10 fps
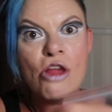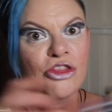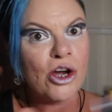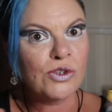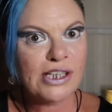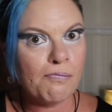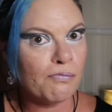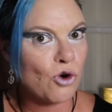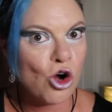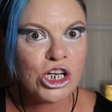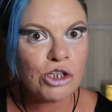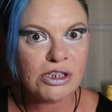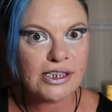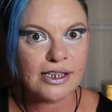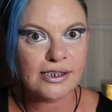Those
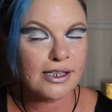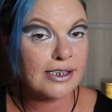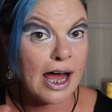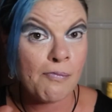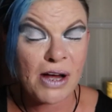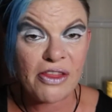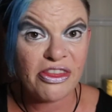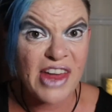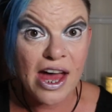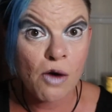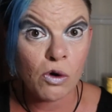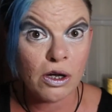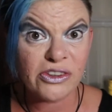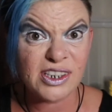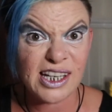embroidery scissors, I bet they're
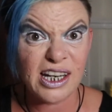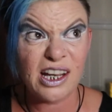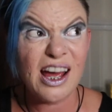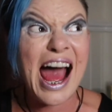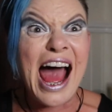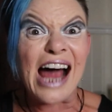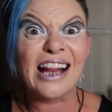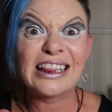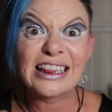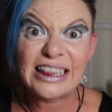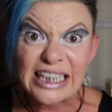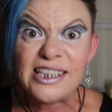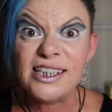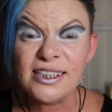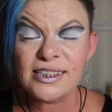worth a tenner at
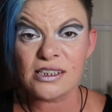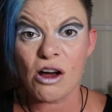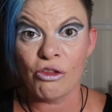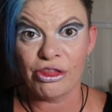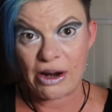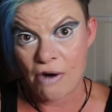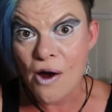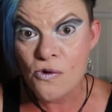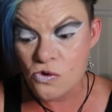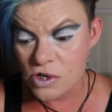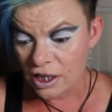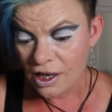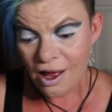least on their own.